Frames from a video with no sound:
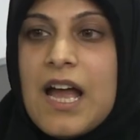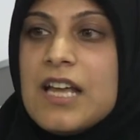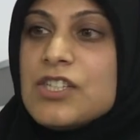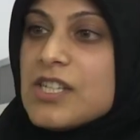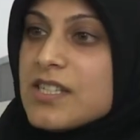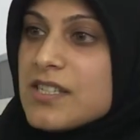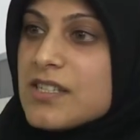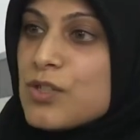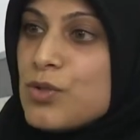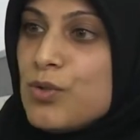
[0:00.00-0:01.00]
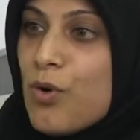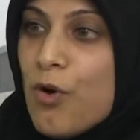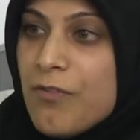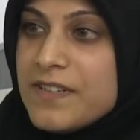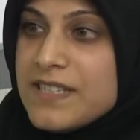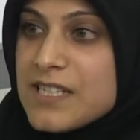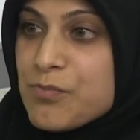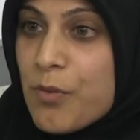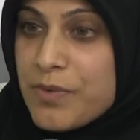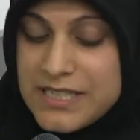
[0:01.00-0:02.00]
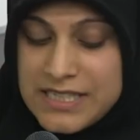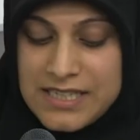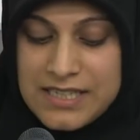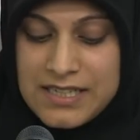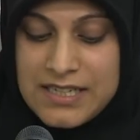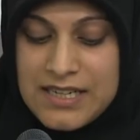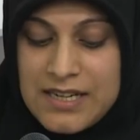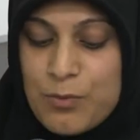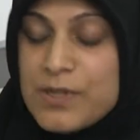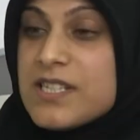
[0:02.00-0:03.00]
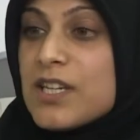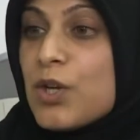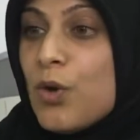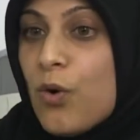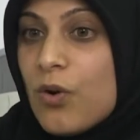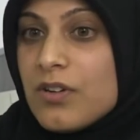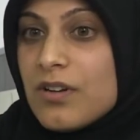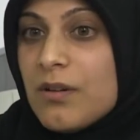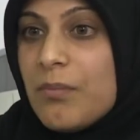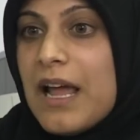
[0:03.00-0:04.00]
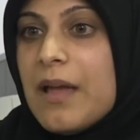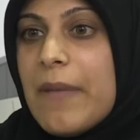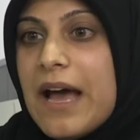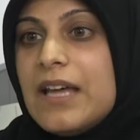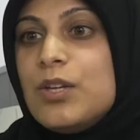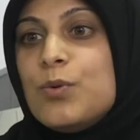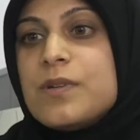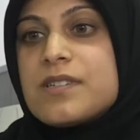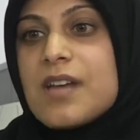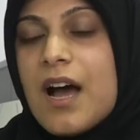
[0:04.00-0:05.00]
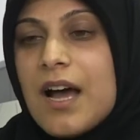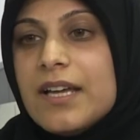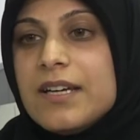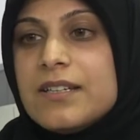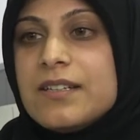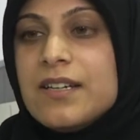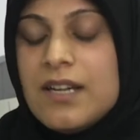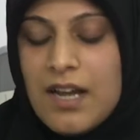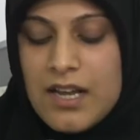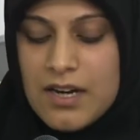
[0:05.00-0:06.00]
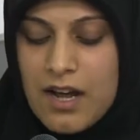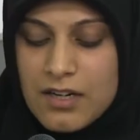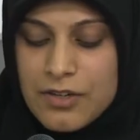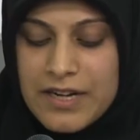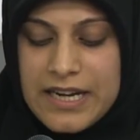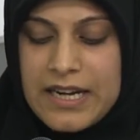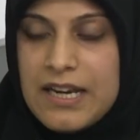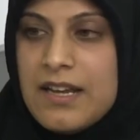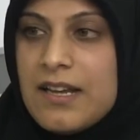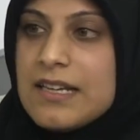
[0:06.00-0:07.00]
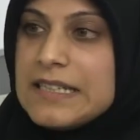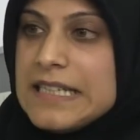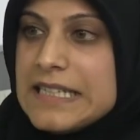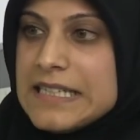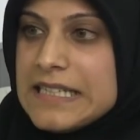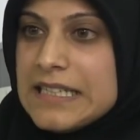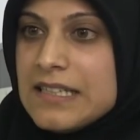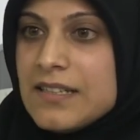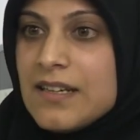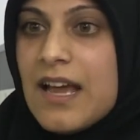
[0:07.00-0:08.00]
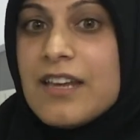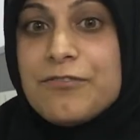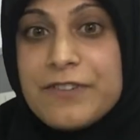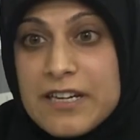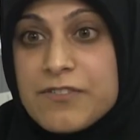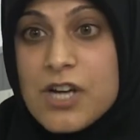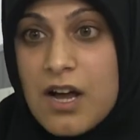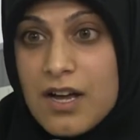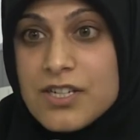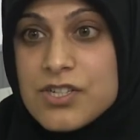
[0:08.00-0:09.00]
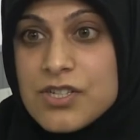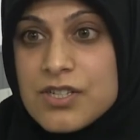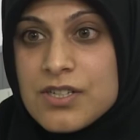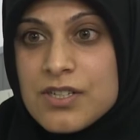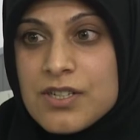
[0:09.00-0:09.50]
And just as the two orphans' property was secured by a man who was tired and hungry and needy and free of charge,